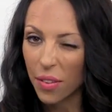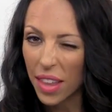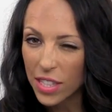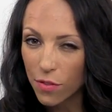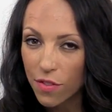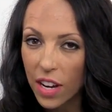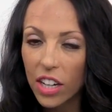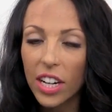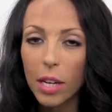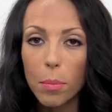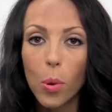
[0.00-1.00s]
Now that's
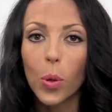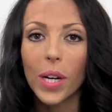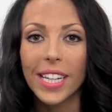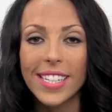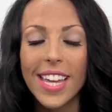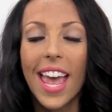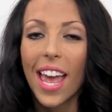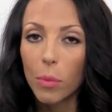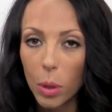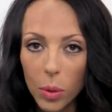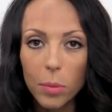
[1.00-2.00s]
very important.
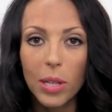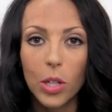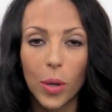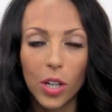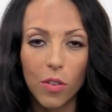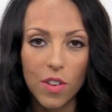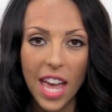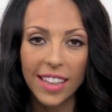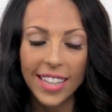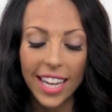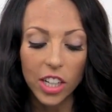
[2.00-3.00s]
We will be going over
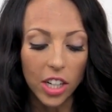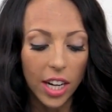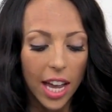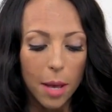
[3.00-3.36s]
that later,